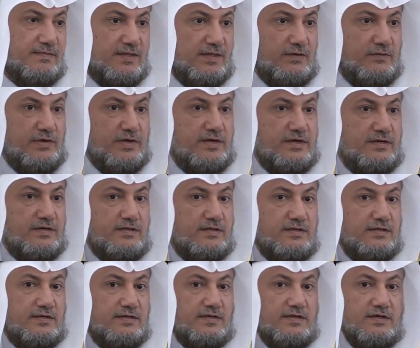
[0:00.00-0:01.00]
They
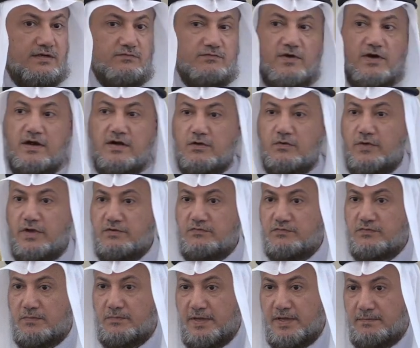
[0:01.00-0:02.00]
were far away
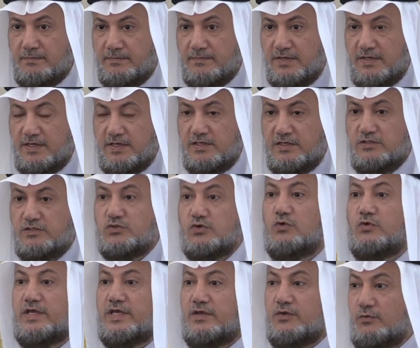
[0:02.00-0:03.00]
from him.
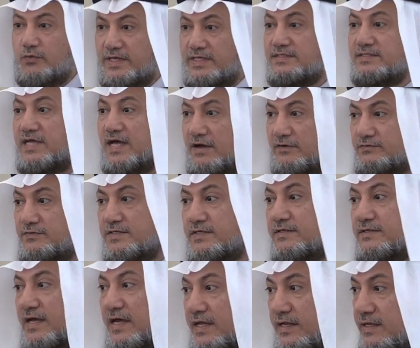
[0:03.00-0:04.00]
So he went
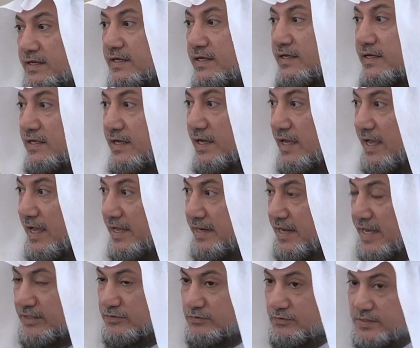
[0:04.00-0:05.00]
after that
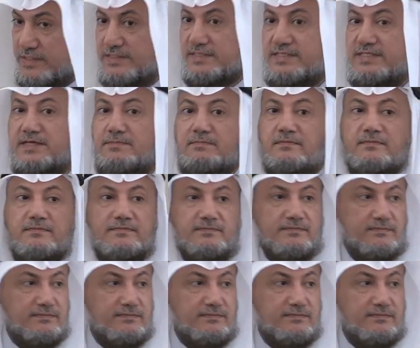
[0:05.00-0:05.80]
and addressed them